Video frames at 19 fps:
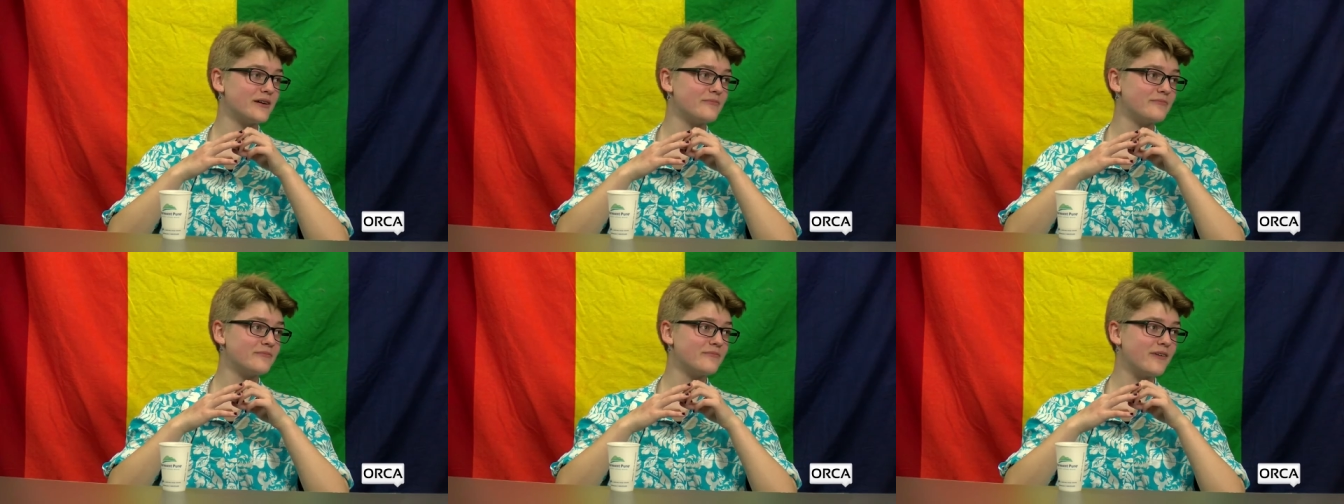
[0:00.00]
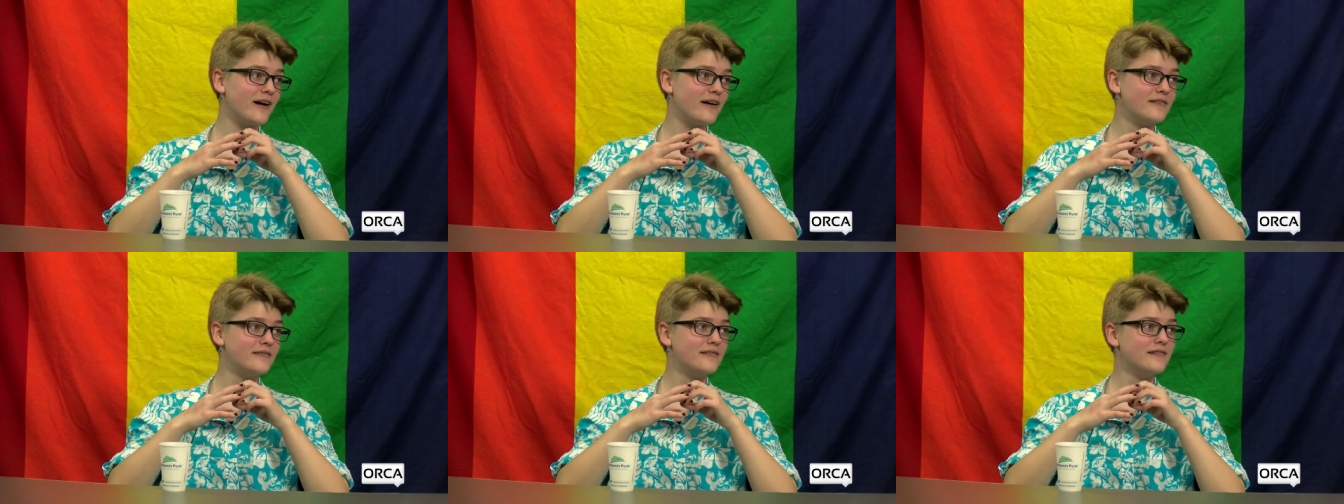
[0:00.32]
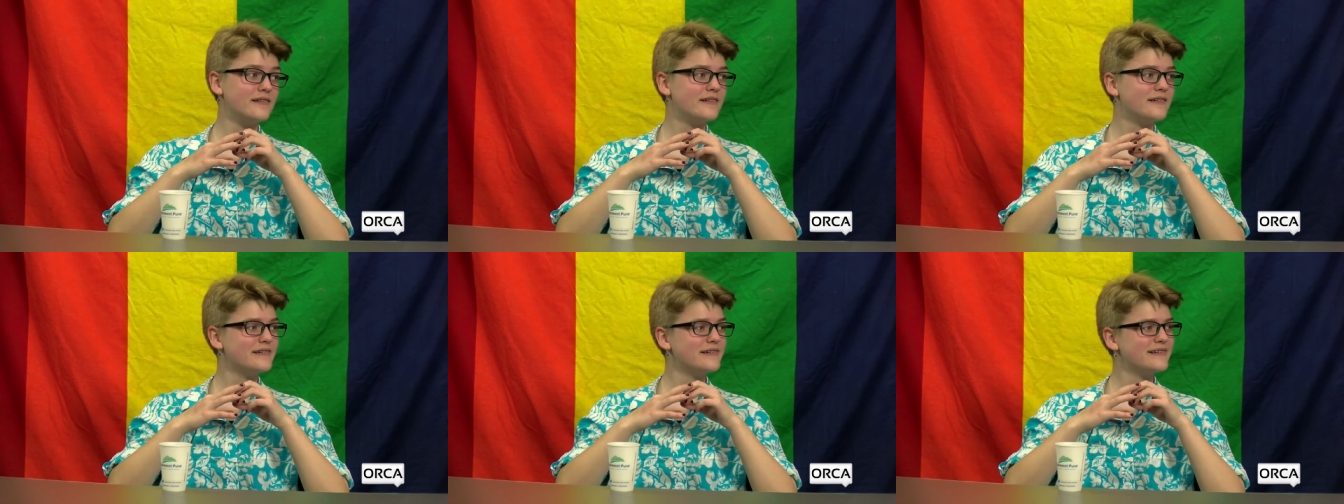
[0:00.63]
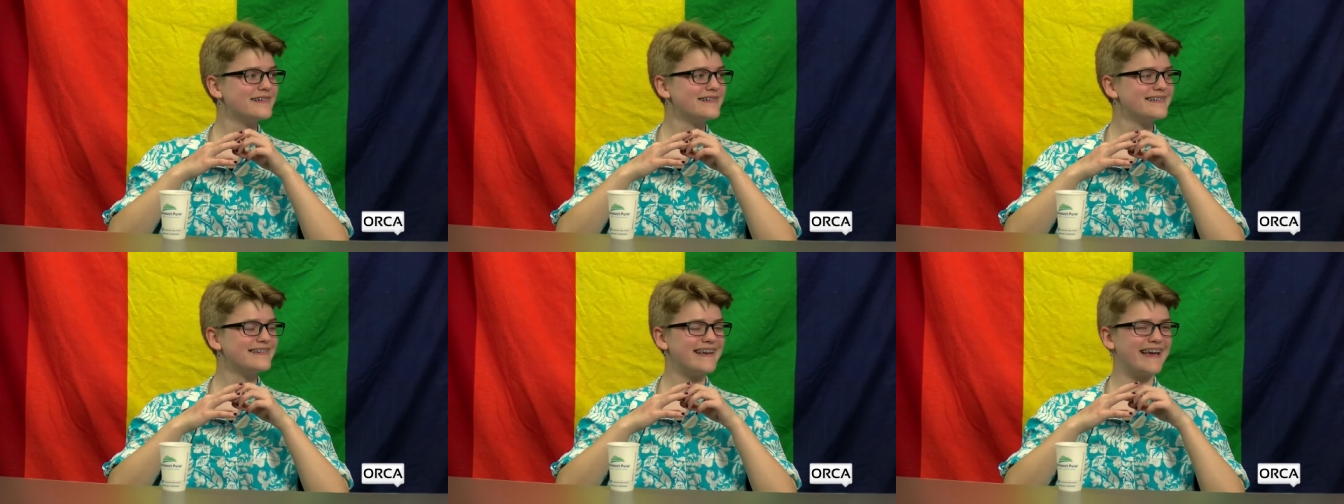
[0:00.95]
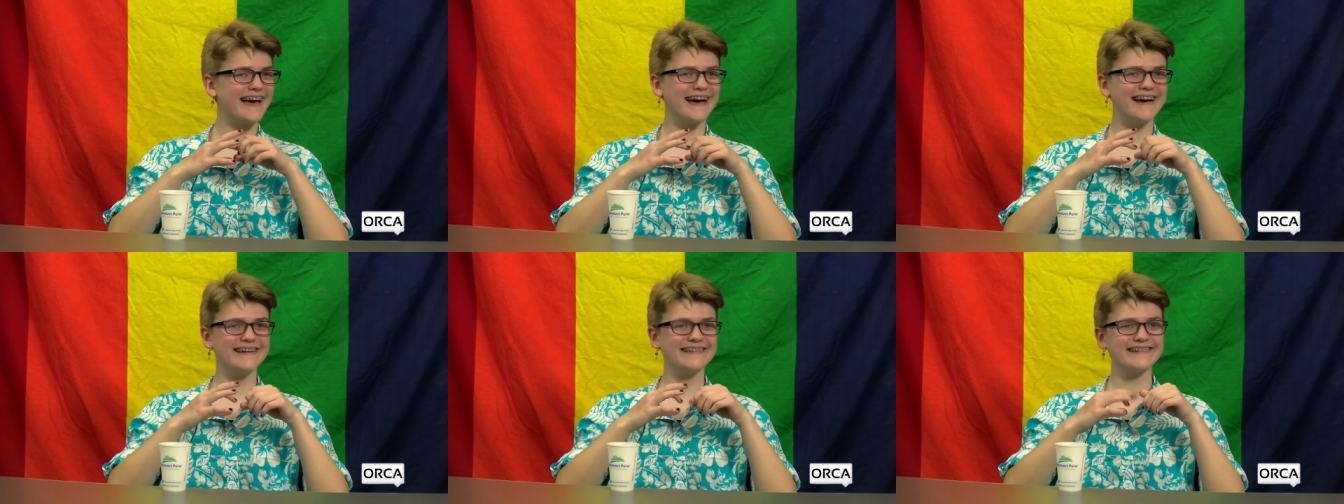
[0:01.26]
Oh dang.
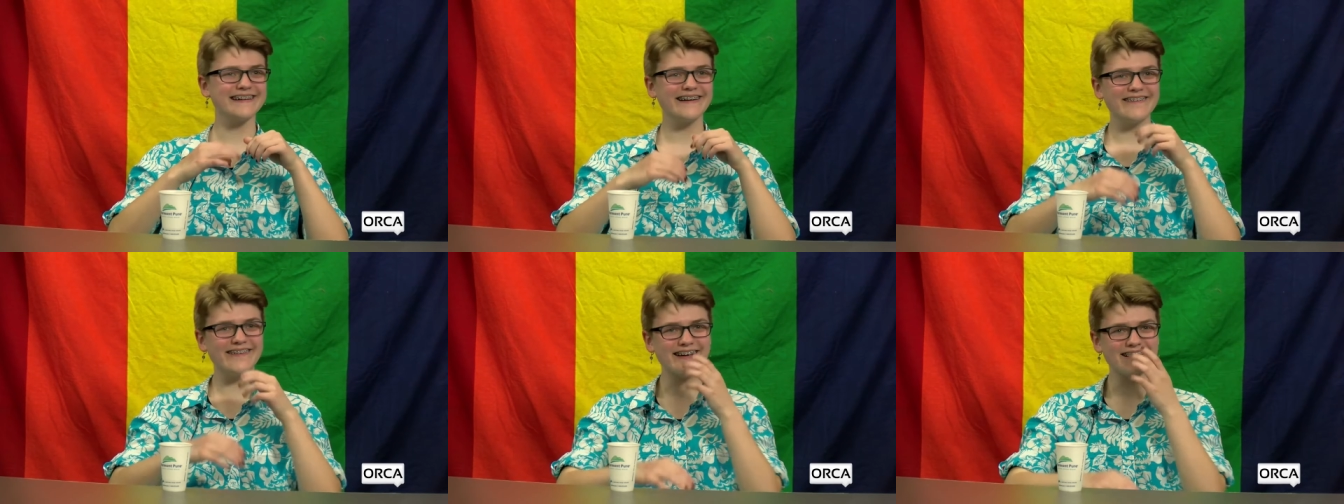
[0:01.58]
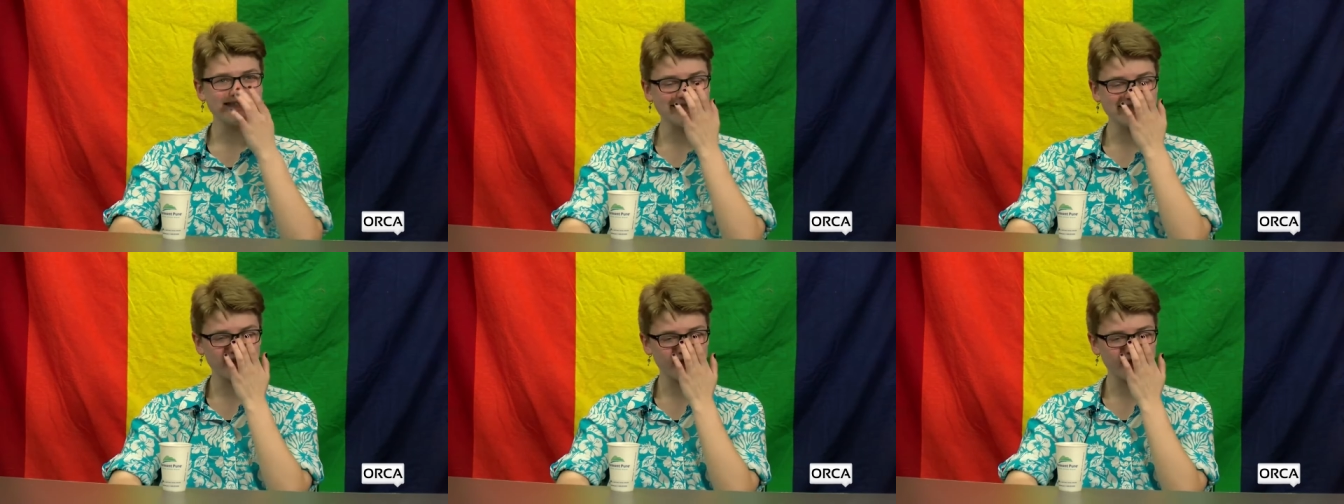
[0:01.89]
Yeah, no, I don't.